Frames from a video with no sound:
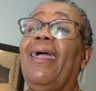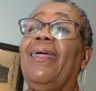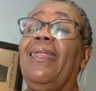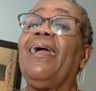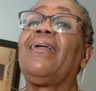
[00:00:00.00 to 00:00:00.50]

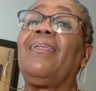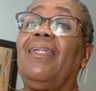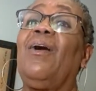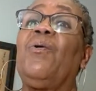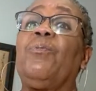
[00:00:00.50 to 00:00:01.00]
And that
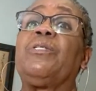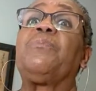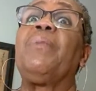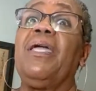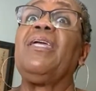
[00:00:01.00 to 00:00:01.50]
cologne was
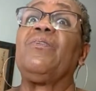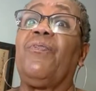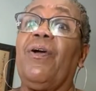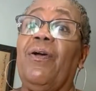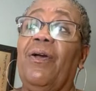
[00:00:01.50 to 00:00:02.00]
made
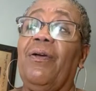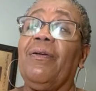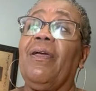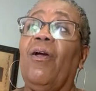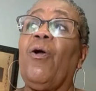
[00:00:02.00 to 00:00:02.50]
for her
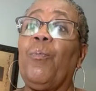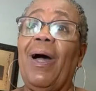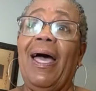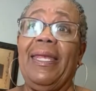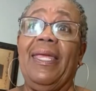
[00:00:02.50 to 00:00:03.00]
her
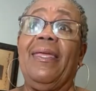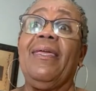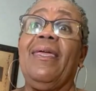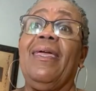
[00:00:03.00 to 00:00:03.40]
body.